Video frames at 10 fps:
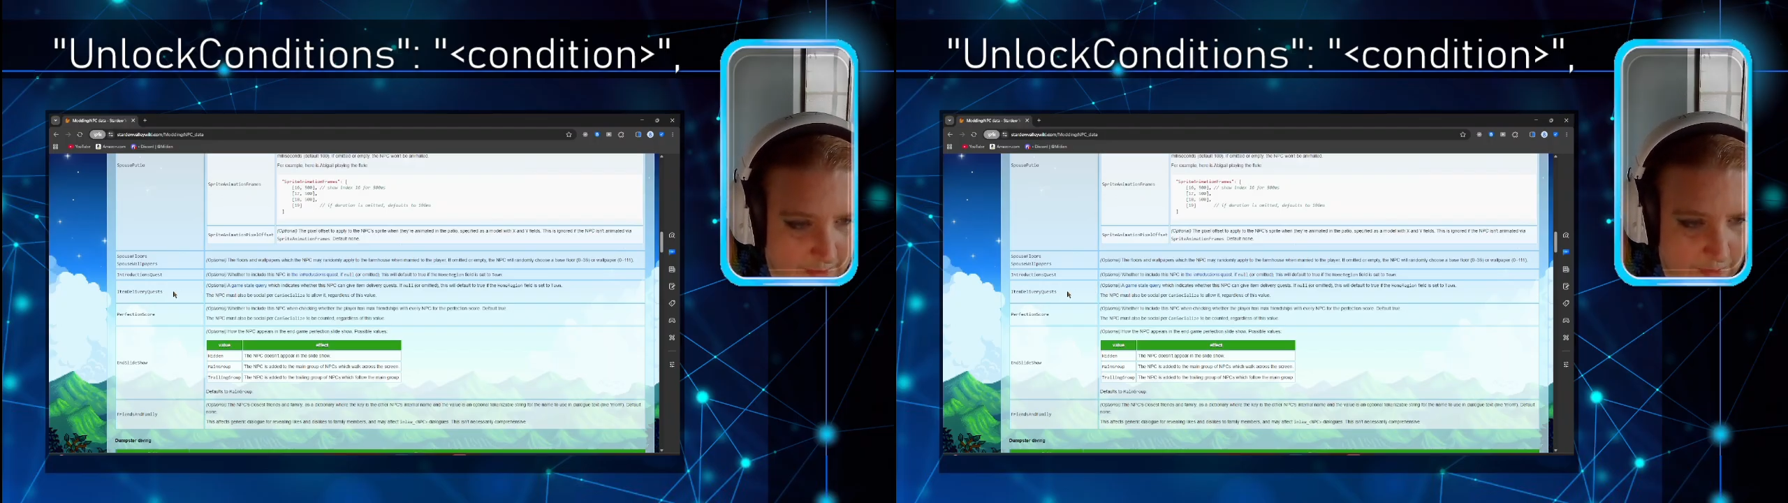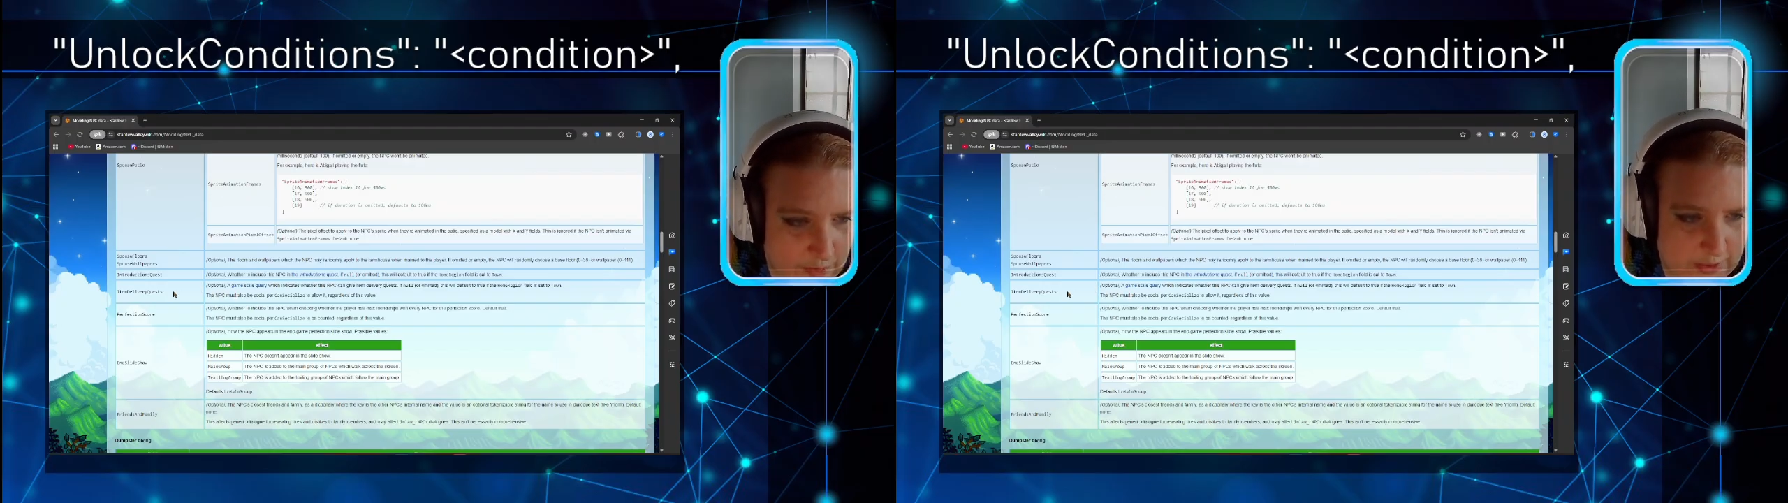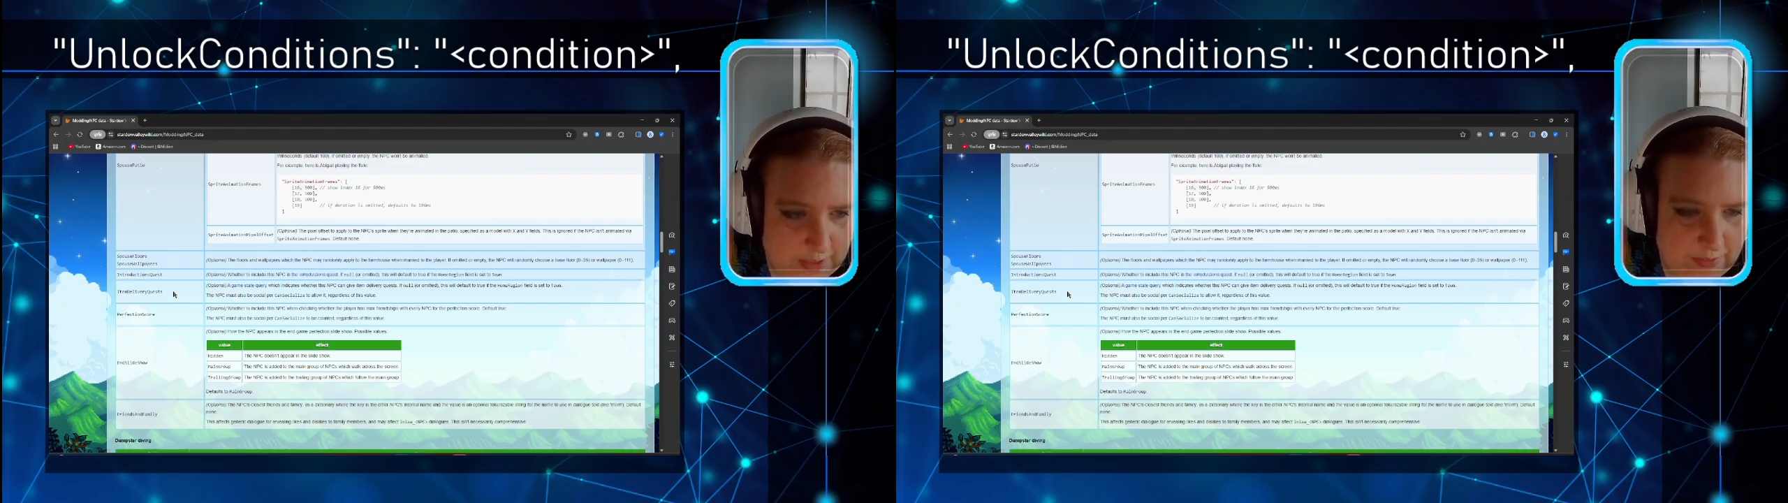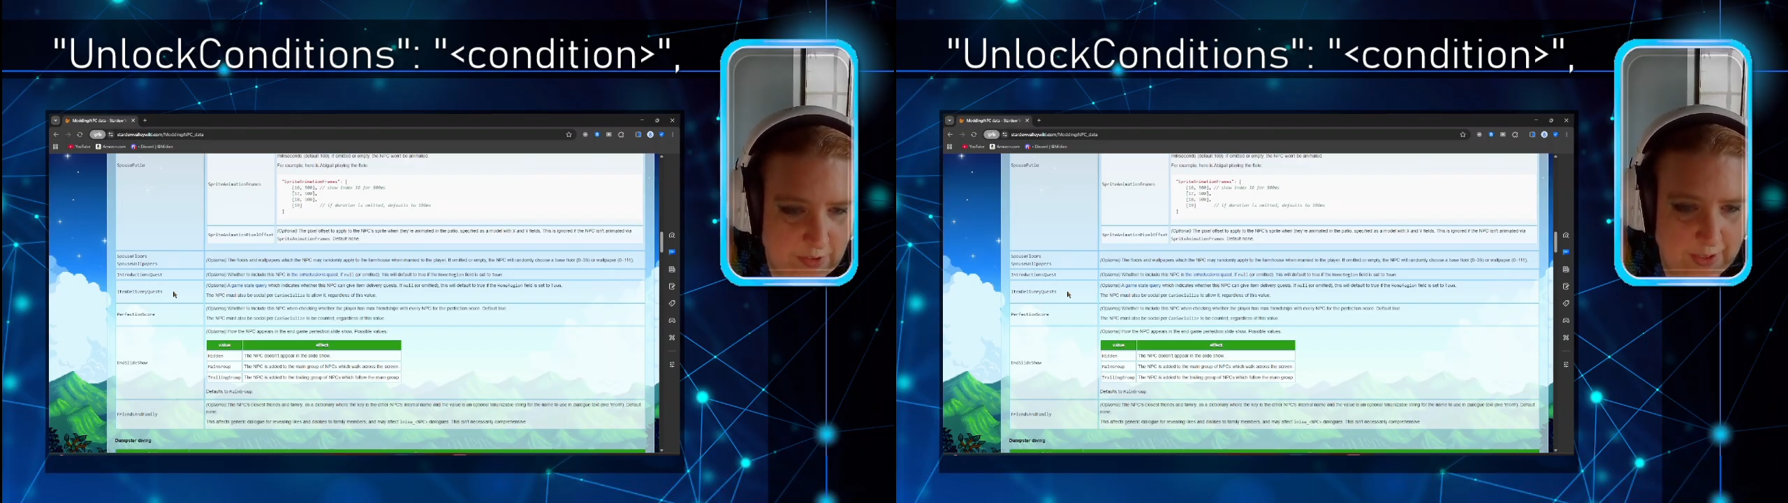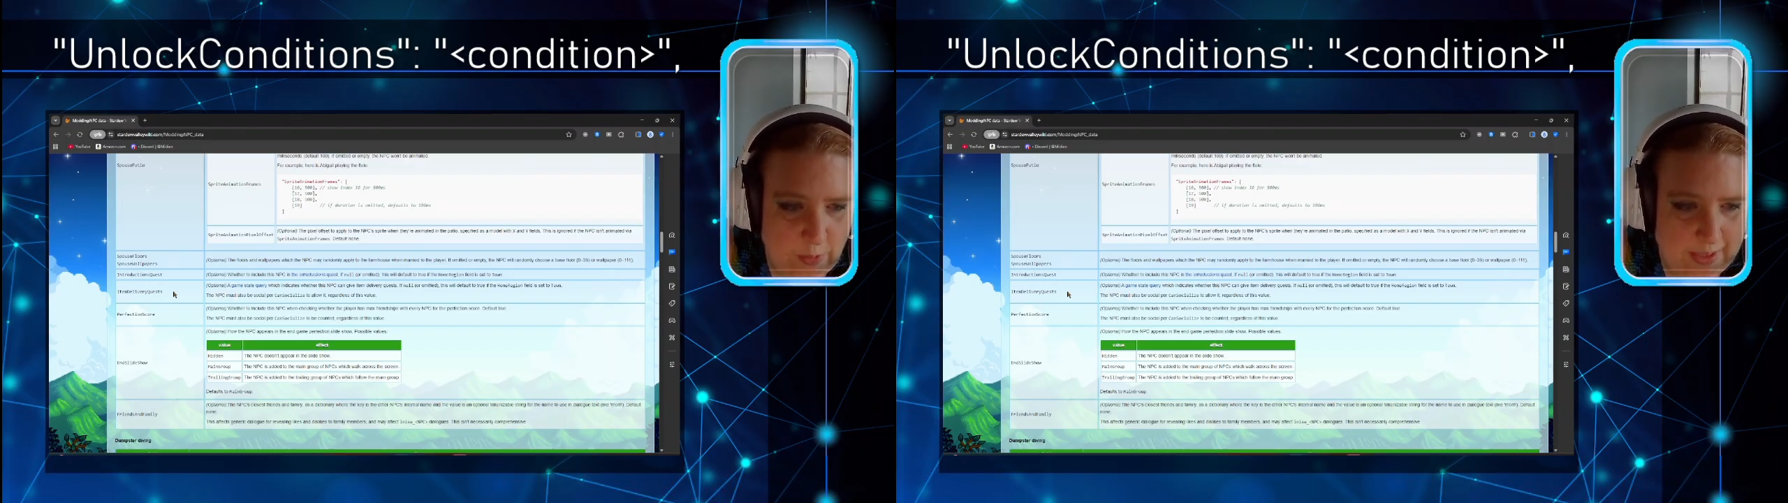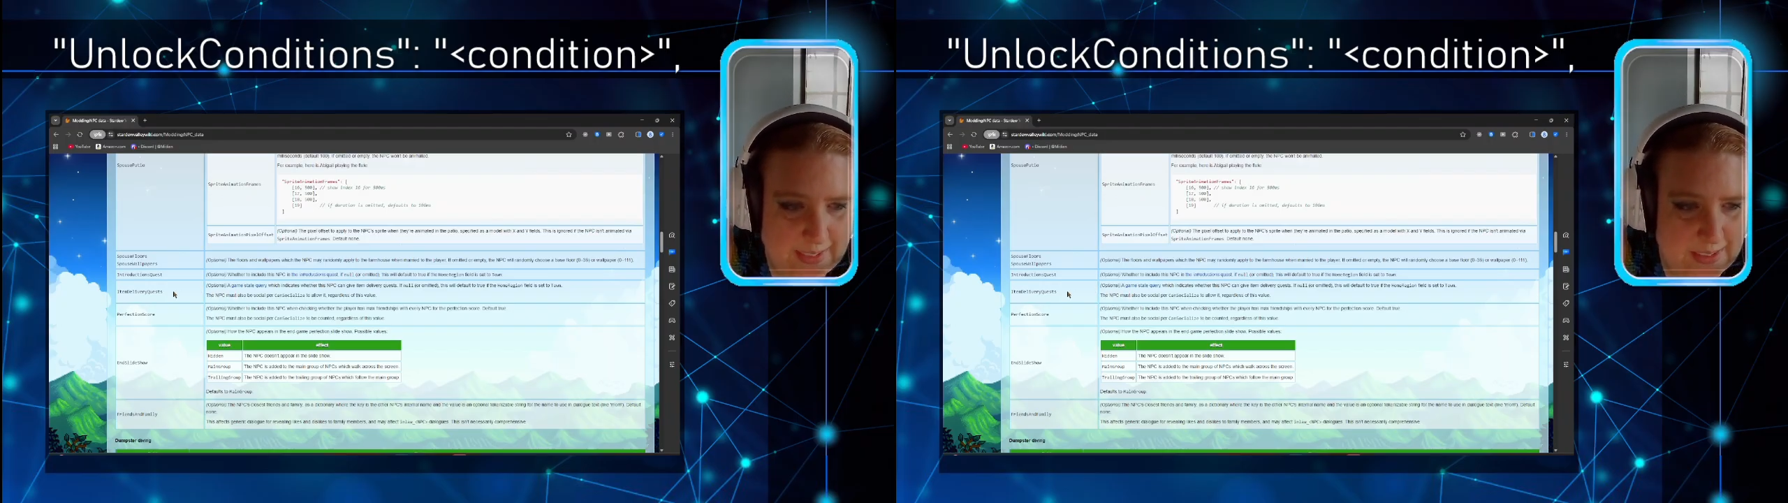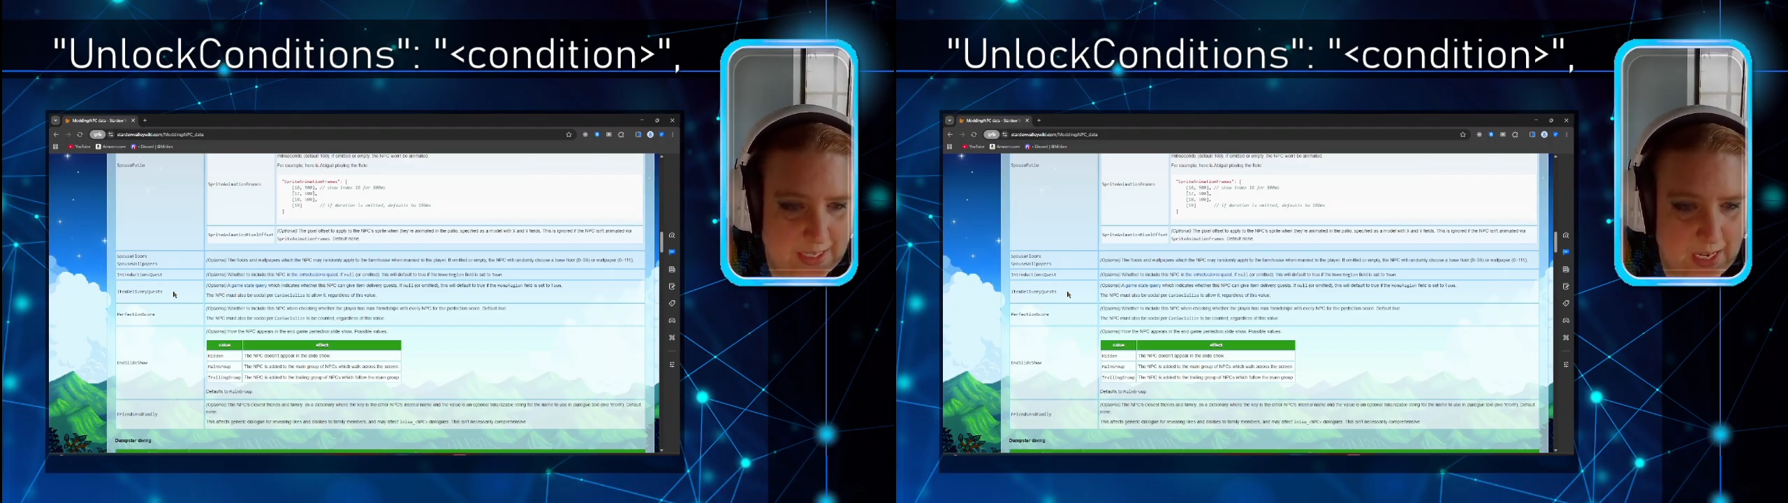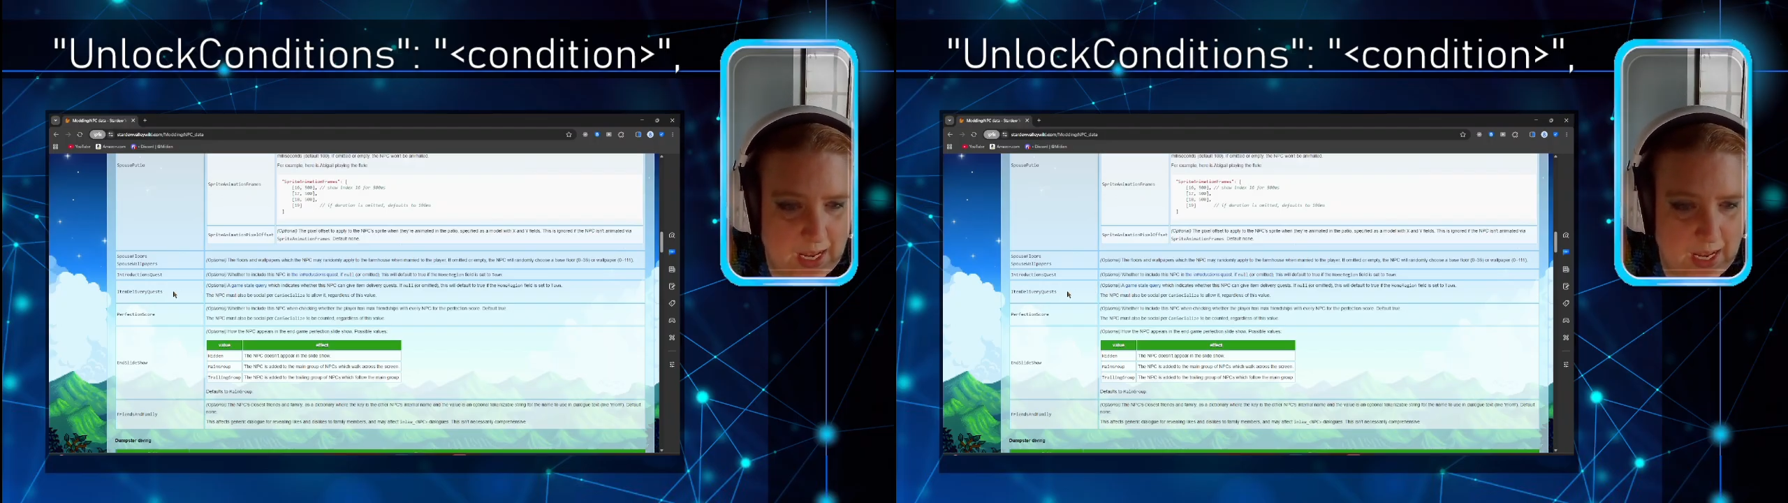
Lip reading: for a delivery quest.